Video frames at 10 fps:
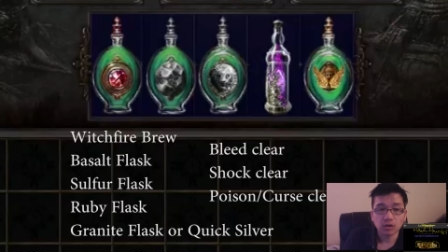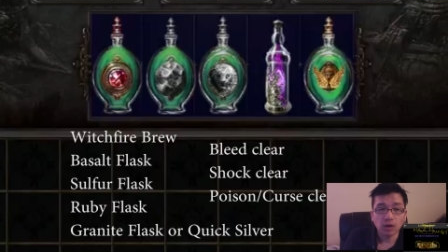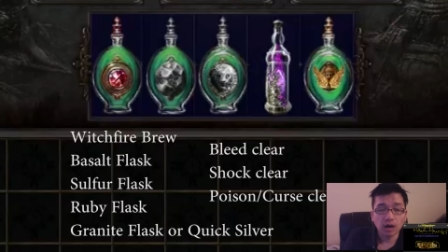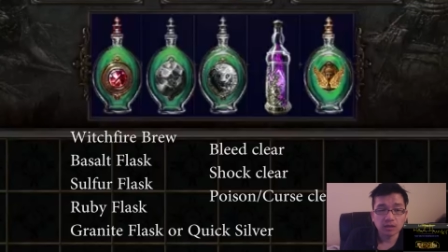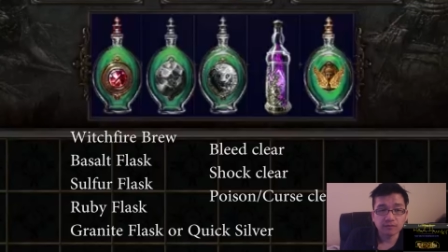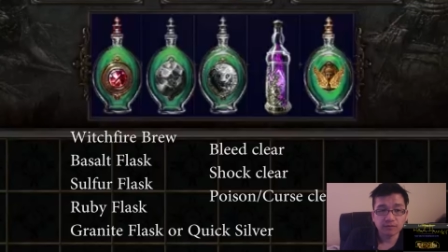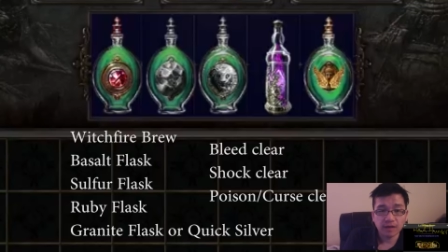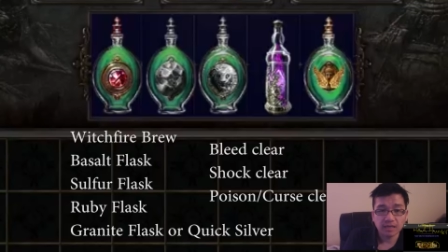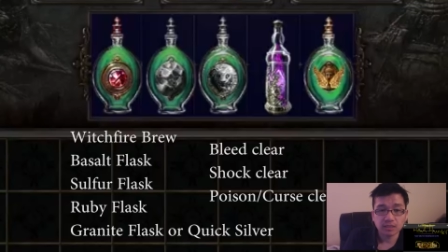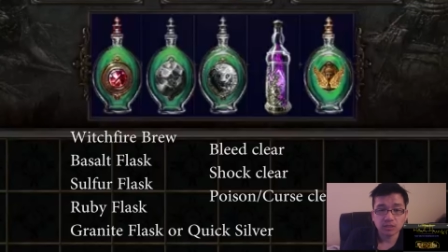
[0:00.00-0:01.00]
So on the
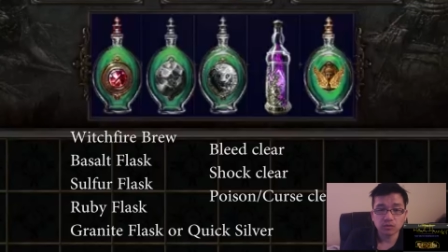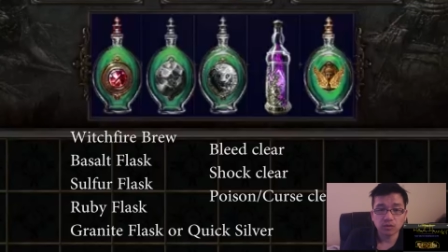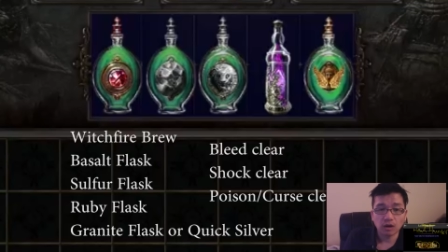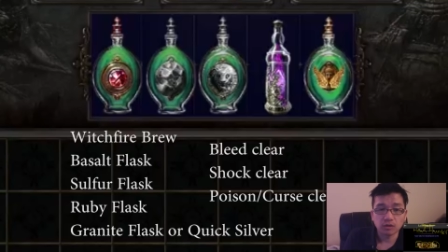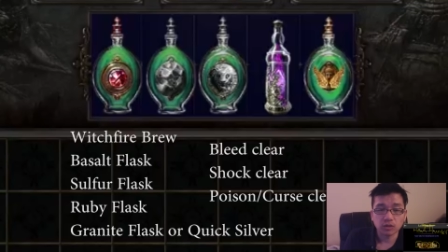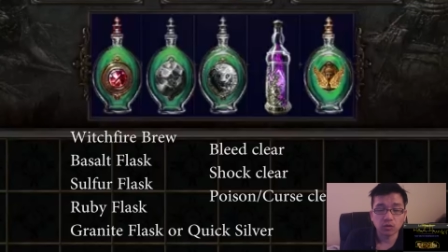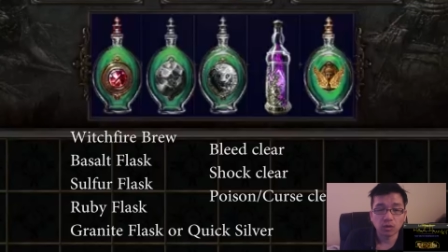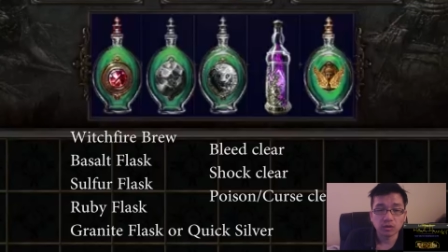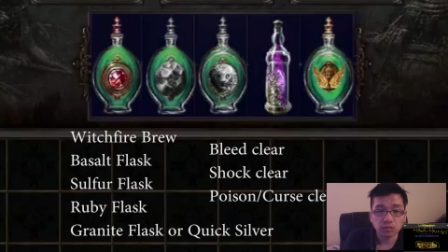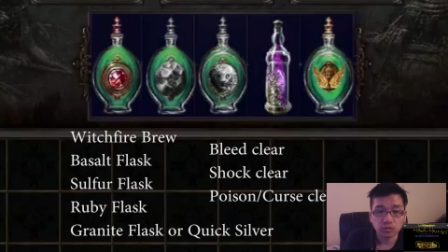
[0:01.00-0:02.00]
flask, you
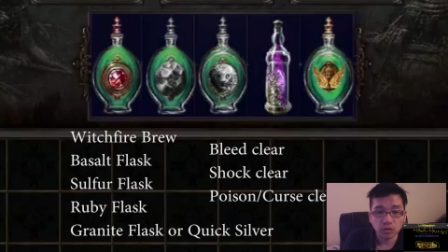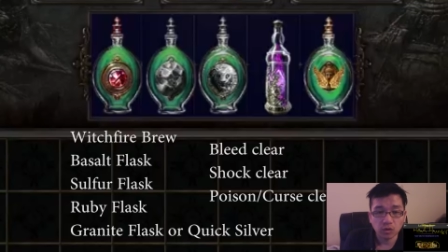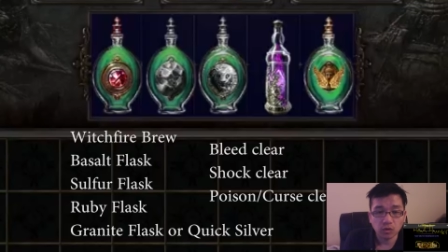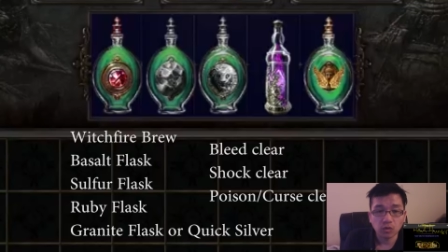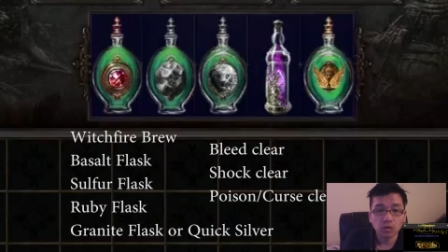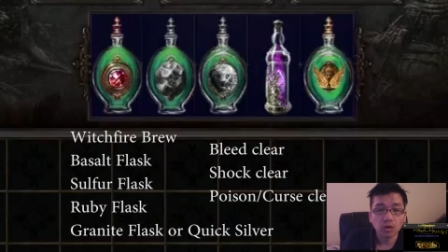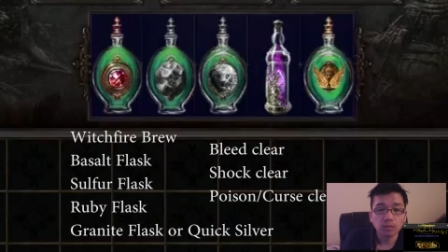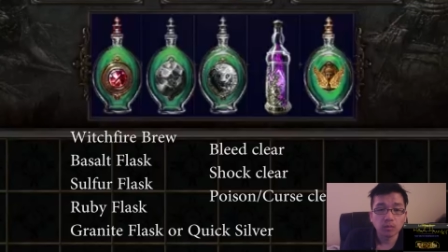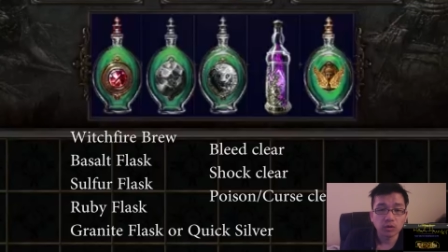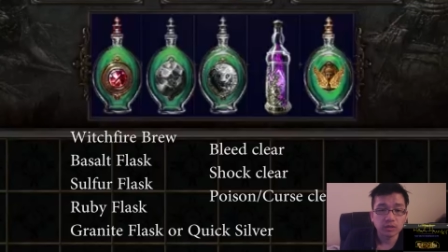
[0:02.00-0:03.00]
also want to roll
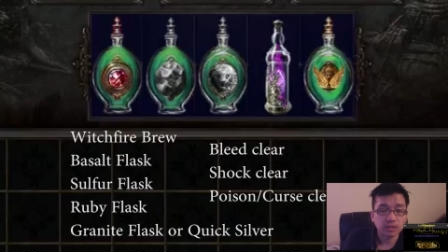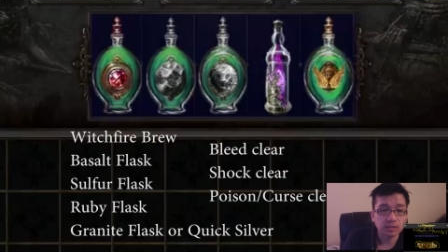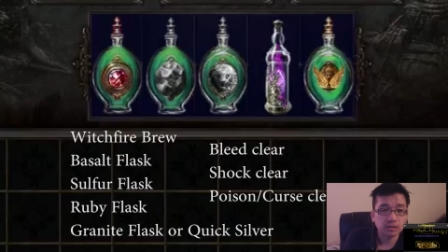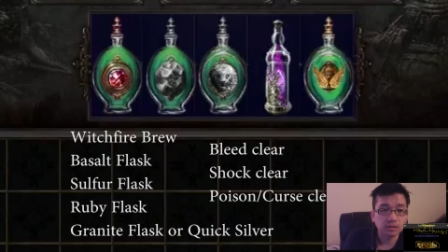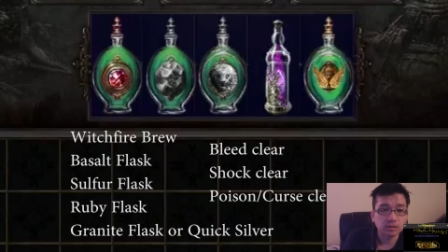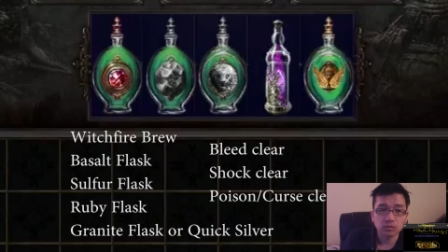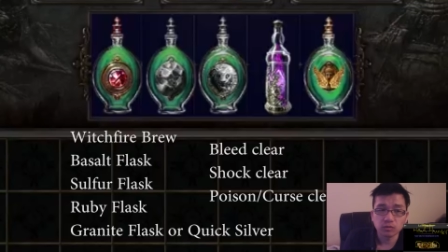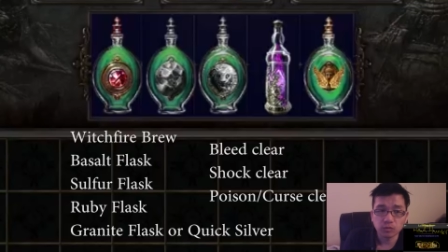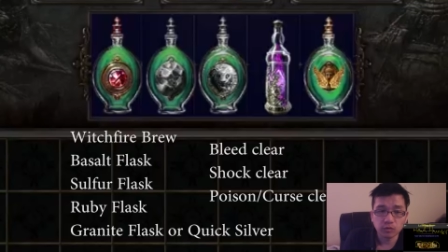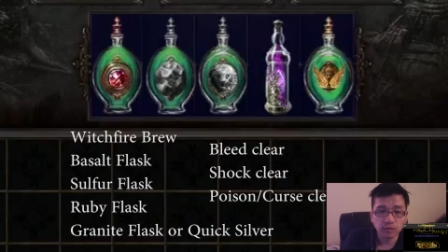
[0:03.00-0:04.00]
poison
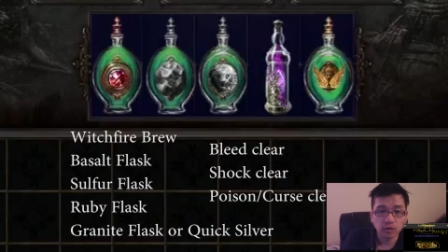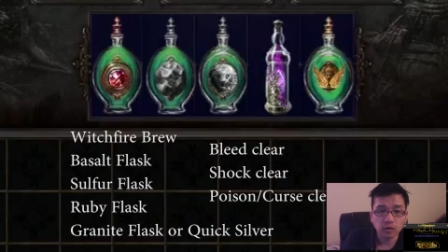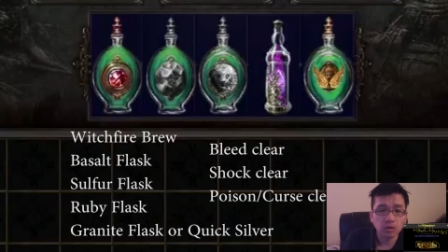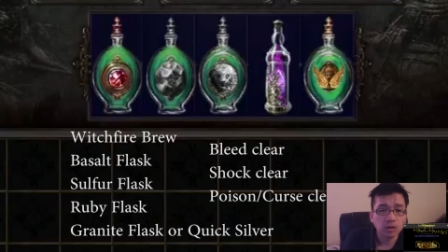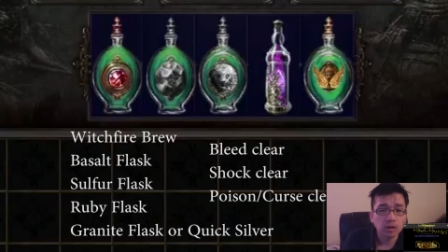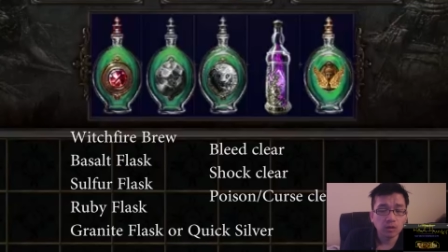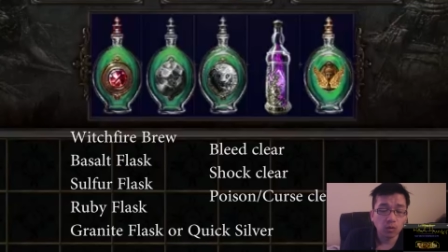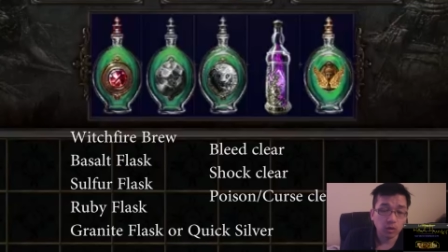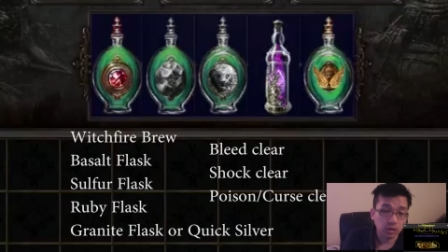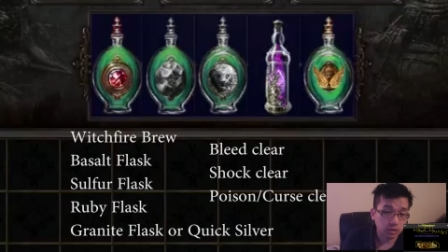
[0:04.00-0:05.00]
removal
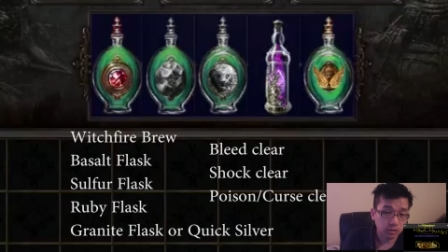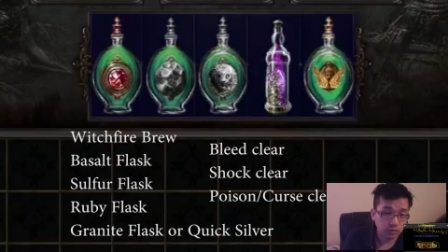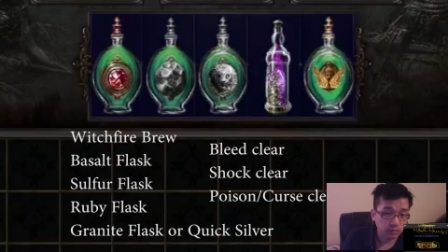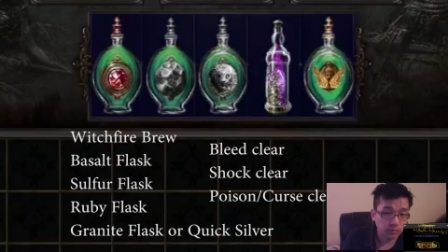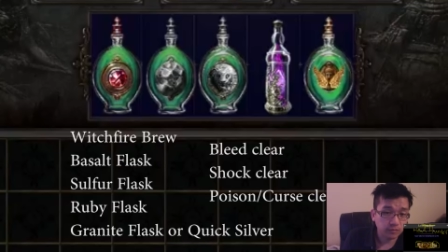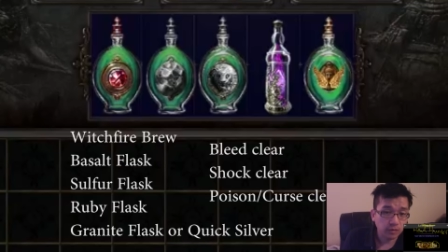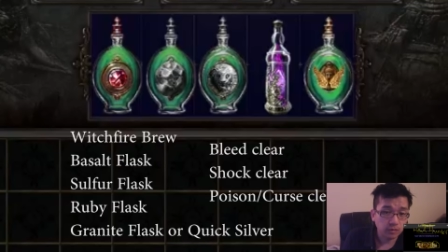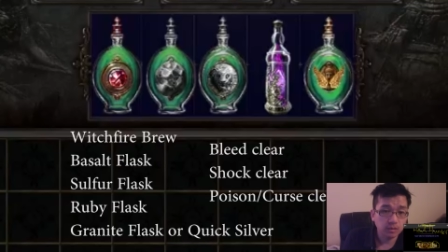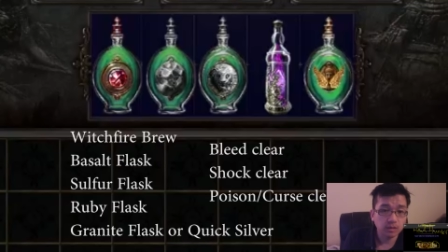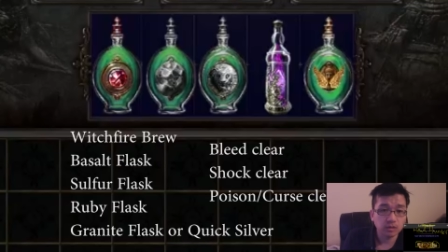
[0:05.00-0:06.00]
or curse
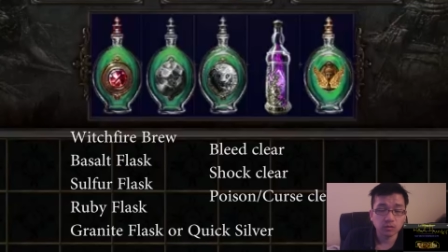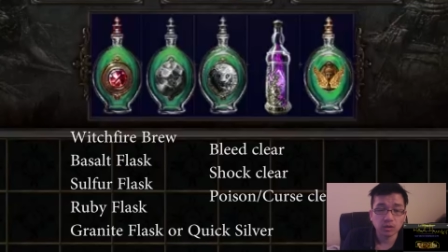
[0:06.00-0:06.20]
removal.